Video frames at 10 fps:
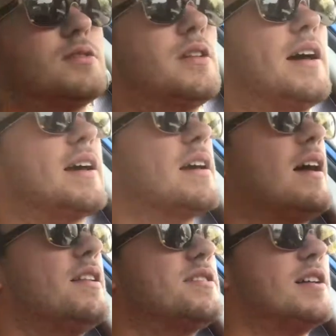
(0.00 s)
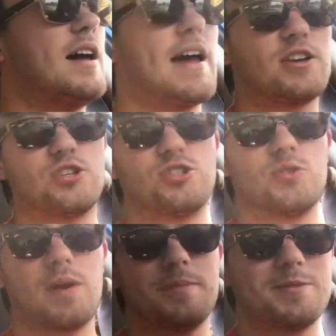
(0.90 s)
Like, until I actually
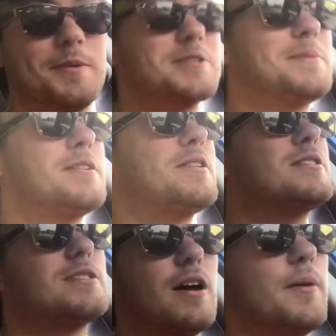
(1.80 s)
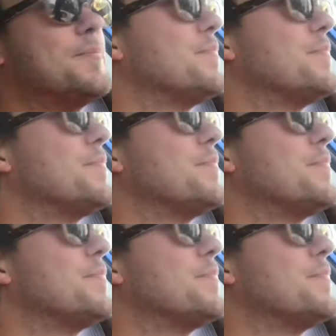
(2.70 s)
do what I'm supposed to be doing, so